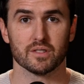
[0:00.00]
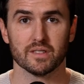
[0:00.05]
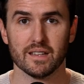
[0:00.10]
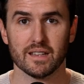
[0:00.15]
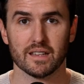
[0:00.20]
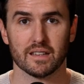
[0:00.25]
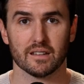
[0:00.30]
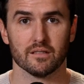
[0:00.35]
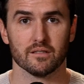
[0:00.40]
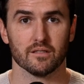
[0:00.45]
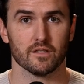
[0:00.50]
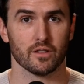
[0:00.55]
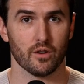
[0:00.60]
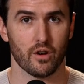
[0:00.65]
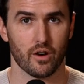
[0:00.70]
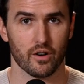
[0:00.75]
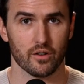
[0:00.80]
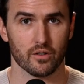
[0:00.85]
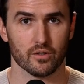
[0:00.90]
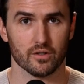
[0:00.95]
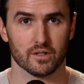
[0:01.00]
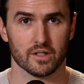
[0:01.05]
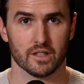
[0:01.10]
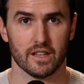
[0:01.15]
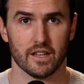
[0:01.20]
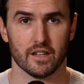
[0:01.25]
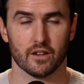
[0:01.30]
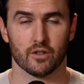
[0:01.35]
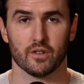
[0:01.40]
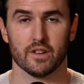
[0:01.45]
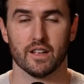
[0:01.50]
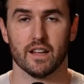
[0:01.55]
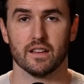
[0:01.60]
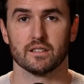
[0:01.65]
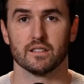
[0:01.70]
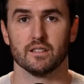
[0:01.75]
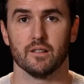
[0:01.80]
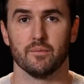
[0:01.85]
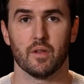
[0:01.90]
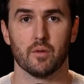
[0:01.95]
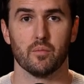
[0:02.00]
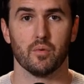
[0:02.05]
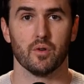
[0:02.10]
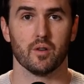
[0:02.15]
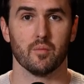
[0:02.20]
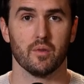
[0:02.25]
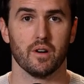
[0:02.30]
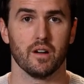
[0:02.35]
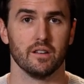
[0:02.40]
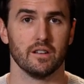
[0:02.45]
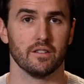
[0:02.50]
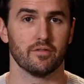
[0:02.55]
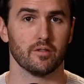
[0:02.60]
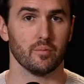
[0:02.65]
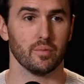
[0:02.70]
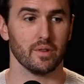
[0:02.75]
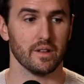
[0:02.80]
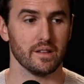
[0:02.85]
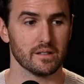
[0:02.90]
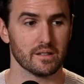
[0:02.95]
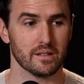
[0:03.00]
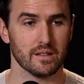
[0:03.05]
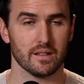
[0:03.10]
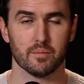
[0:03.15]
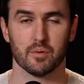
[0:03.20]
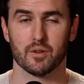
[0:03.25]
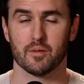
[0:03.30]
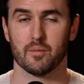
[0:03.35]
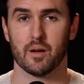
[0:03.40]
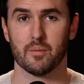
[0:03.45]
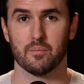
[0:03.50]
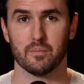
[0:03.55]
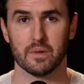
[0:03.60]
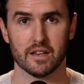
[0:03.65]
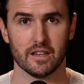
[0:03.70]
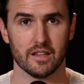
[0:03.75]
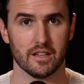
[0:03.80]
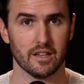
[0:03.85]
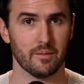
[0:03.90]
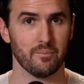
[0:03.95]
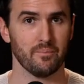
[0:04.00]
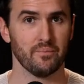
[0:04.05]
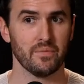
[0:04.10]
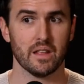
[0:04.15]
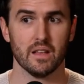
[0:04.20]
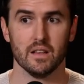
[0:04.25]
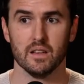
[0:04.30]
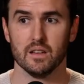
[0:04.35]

seeing their articles that they create. And they put them on different places, they put them on Medium.